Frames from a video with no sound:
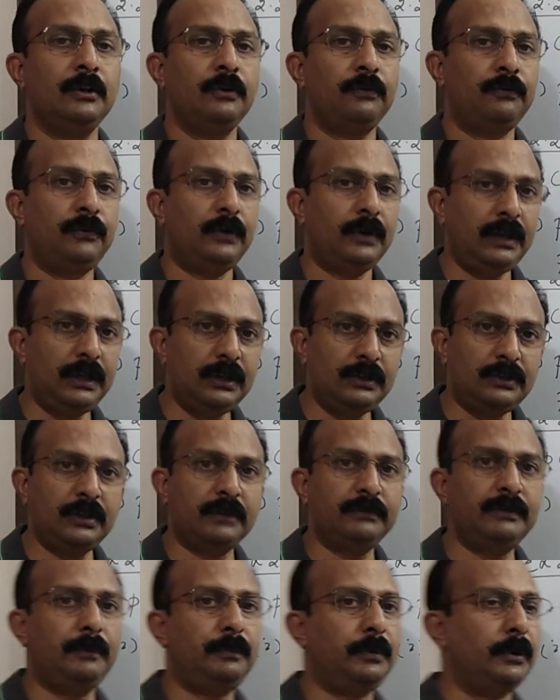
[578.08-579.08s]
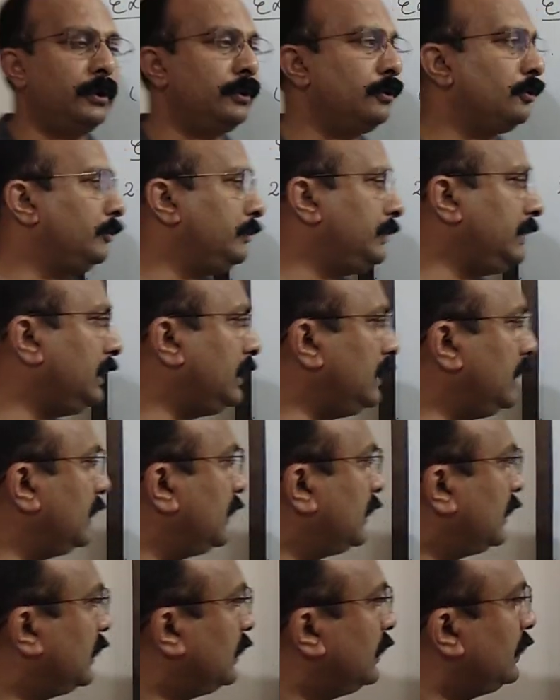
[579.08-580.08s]
For each of the
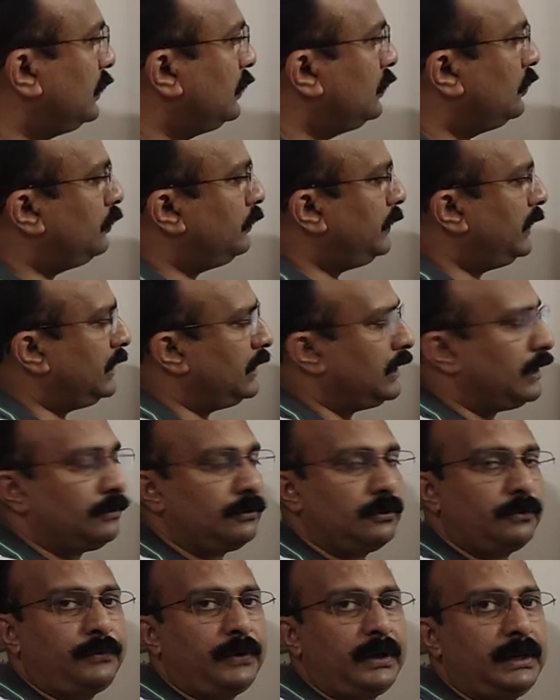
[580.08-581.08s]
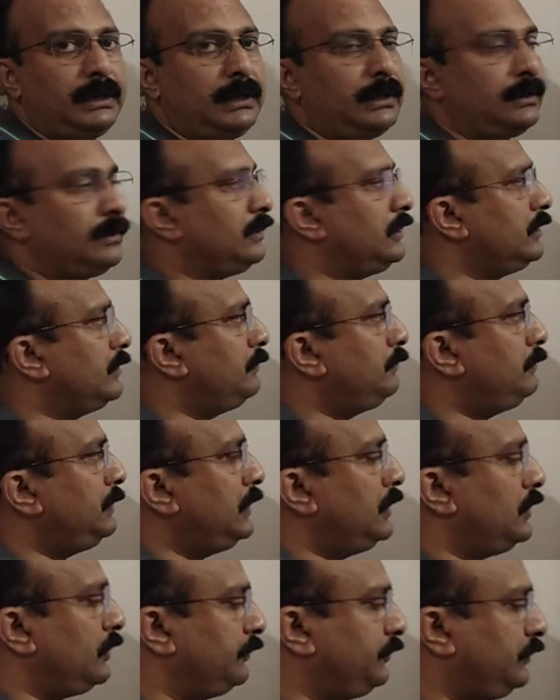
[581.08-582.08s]
polynomial, you may have to find out p of